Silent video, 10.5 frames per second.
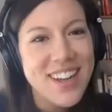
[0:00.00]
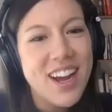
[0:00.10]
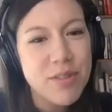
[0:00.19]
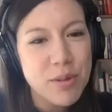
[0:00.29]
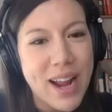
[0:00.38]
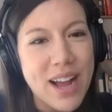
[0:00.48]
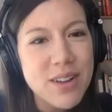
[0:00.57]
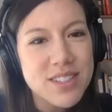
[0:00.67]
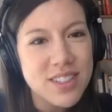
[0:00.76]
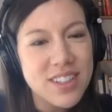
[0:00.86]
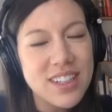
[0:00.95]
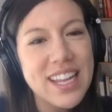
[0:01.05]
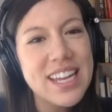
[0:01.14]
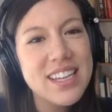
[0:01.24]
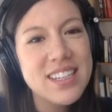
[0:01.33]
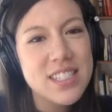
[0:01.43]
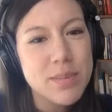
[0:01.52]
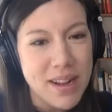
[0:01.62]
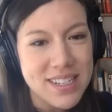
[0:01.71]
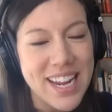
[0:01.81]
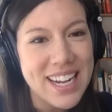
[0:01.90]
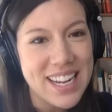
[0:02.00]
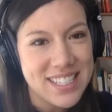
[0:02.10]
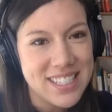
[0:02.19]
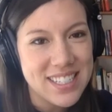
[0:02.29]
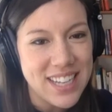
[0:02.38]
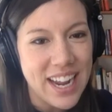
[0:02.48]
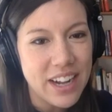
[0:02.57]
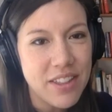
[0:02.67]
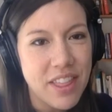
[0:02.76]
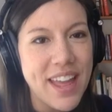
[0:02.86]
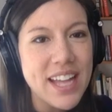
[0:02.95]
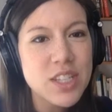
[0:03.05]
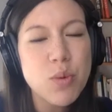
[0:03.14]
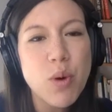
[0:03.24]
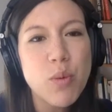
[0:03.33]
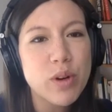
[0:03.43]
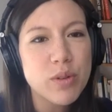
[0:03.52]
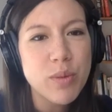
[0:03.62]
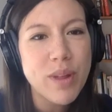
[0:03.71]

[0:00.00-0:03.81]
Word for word: of arousal is spontaneous desire. That that's what we're right.